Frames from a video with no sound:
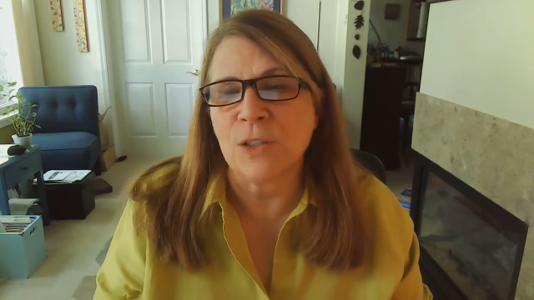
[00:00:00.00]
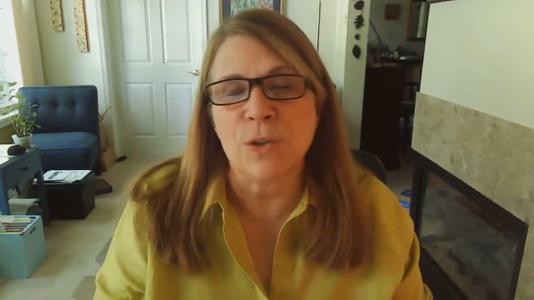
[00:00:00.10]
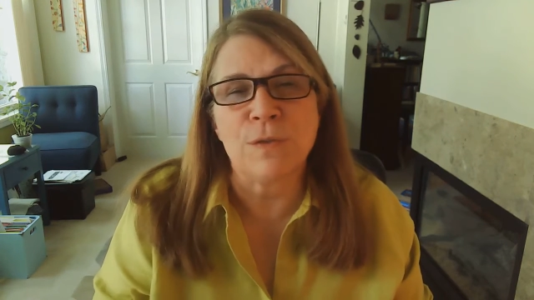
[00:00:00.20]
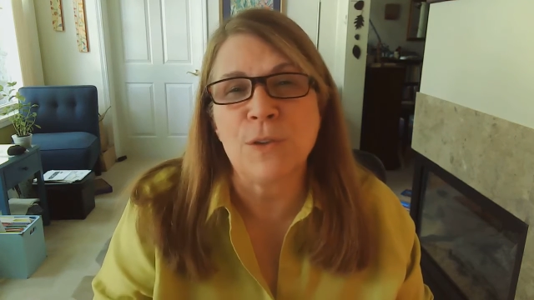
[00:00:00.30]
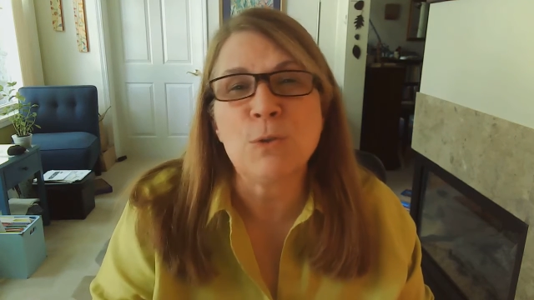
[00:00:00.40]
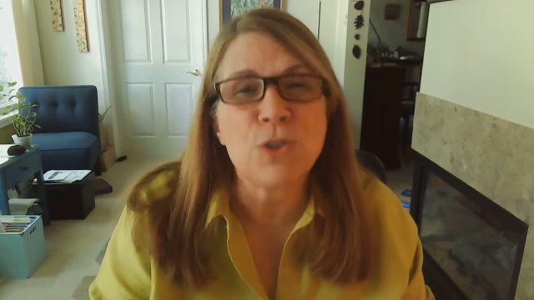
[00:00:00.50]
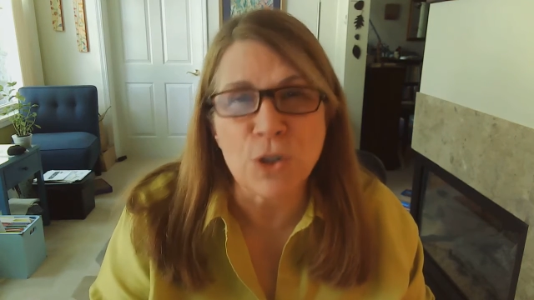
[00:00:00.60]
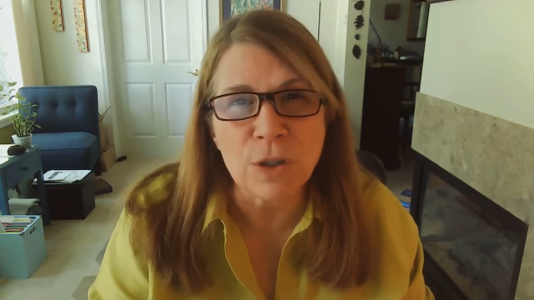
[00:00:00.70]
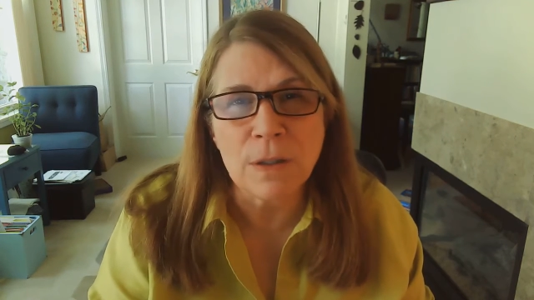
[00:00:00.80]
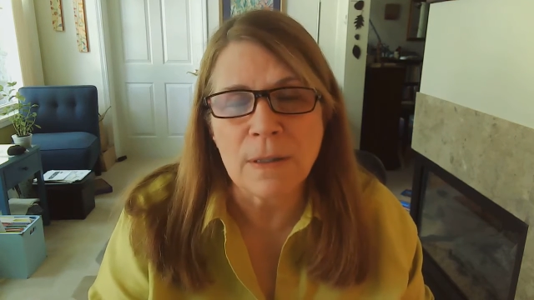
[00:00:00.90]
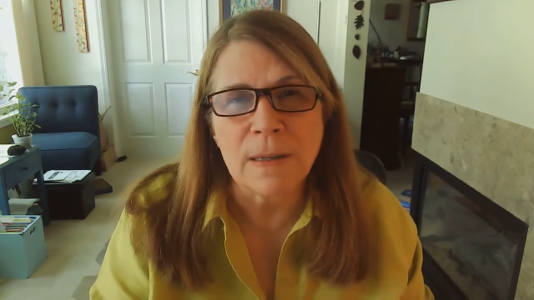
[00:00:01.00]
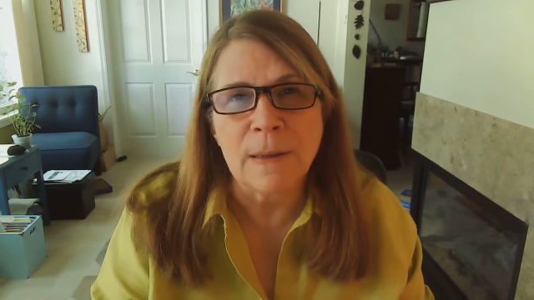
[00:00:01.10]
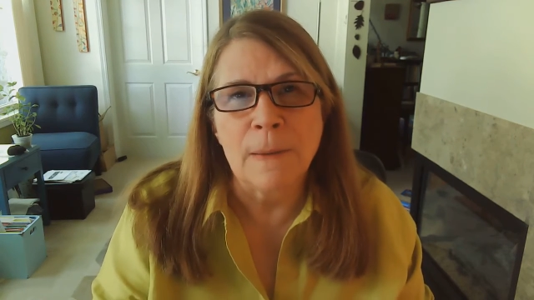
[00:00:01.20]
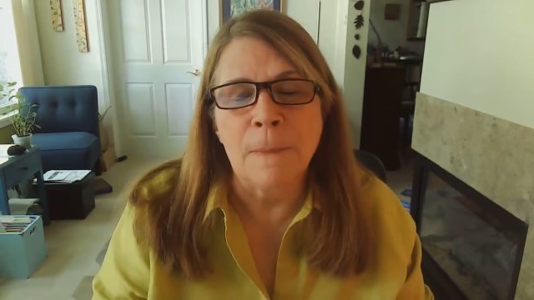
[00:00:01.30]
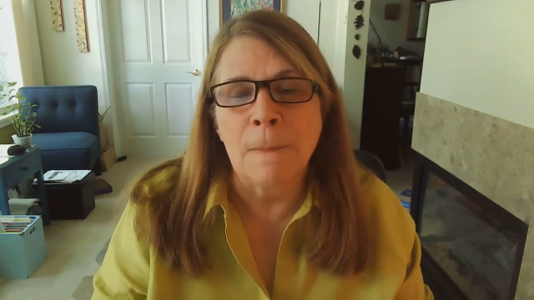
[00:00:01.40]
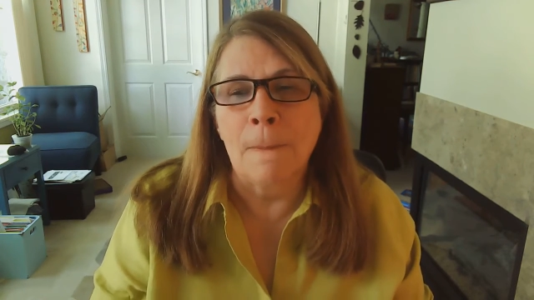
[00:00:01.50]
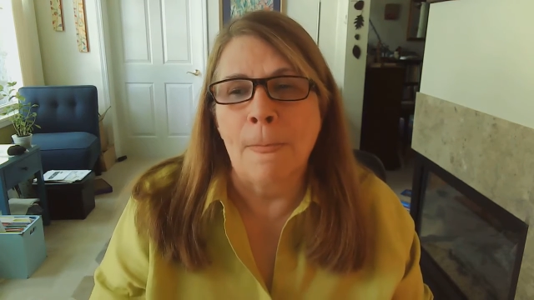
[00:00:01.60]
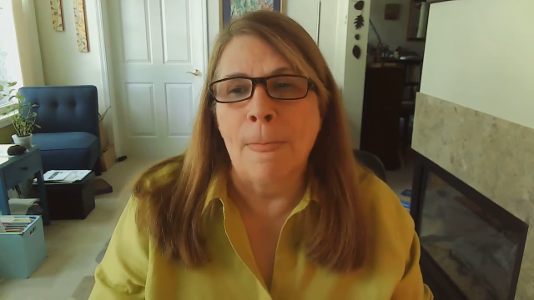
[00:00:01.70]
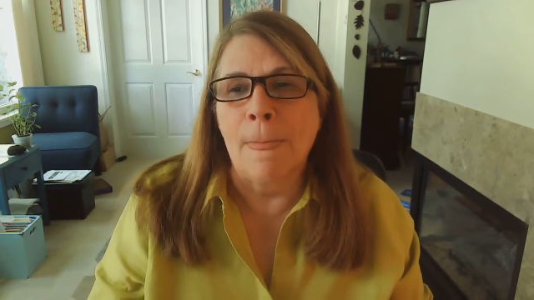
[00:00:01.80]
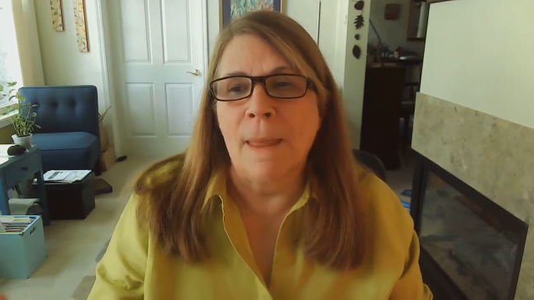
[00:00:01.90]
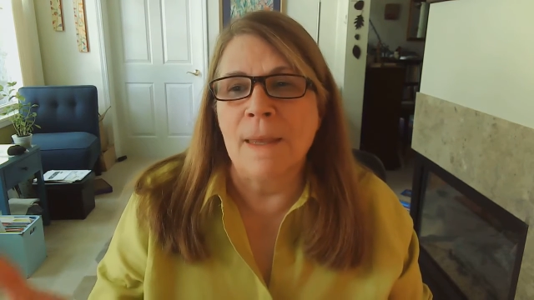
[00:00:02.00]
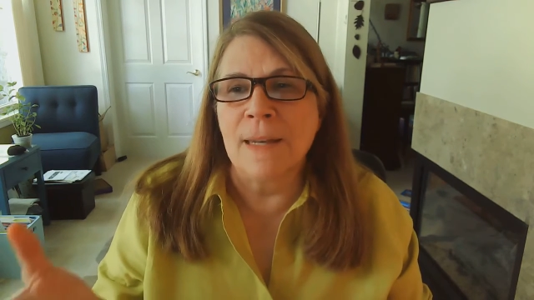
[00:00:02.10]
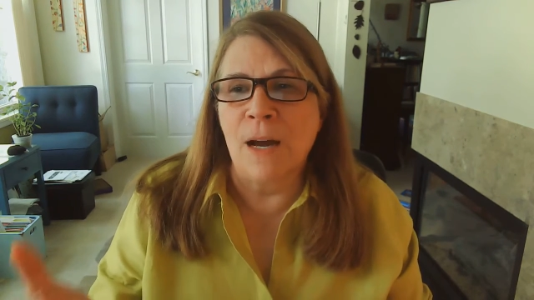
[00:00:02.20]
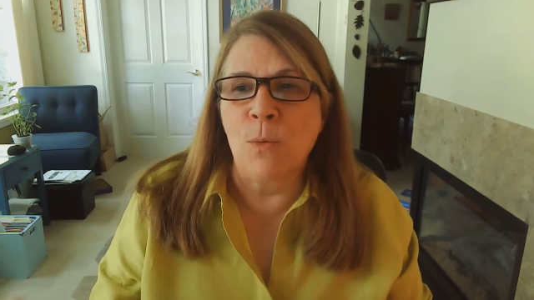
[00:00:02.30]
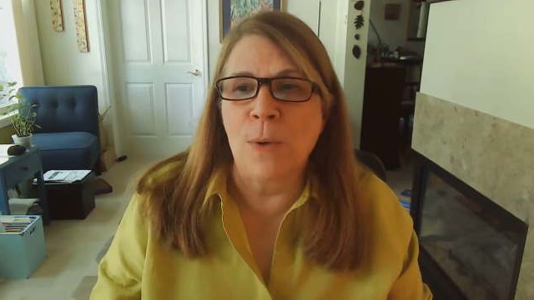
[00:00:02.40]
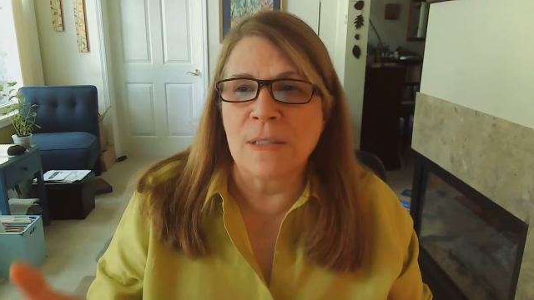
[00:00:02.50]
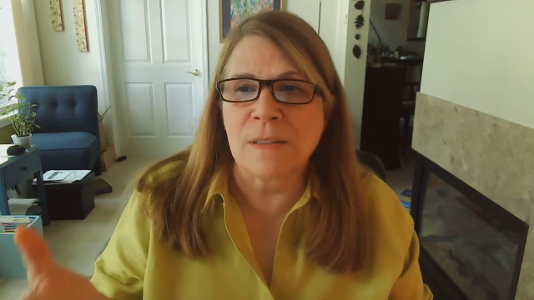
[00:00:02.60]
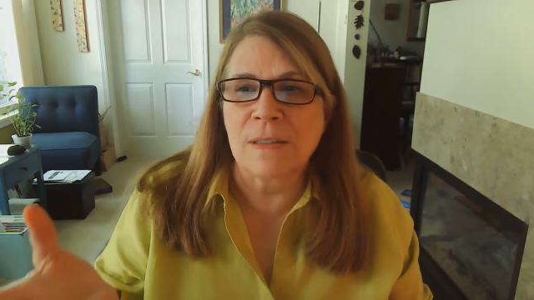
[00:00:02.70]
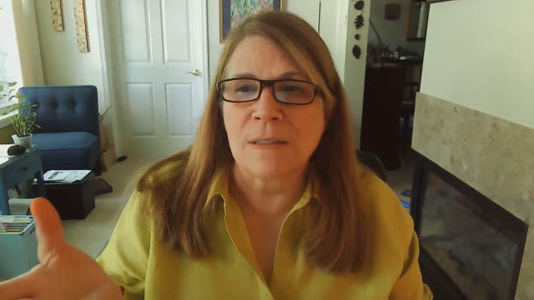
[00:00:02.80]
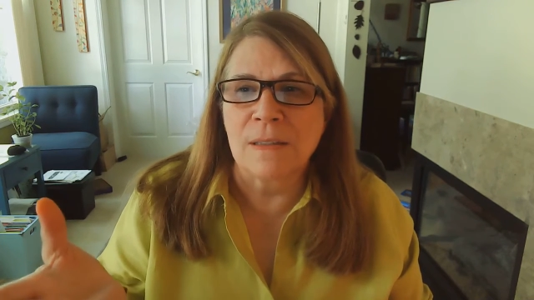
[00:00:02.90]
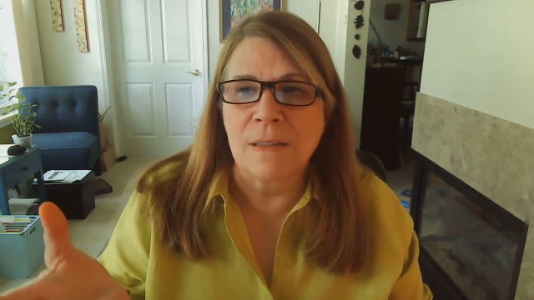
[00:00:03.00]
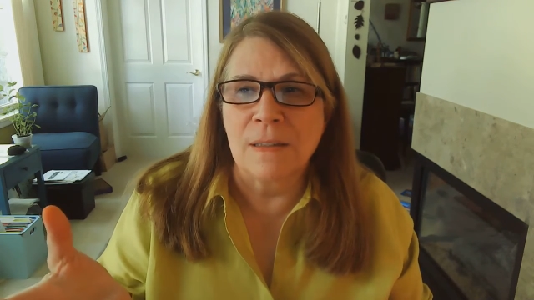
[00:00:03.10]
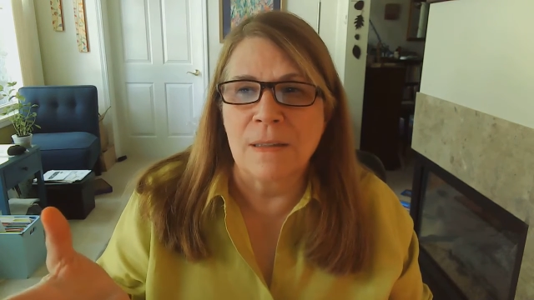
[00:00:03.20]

in your future, and now once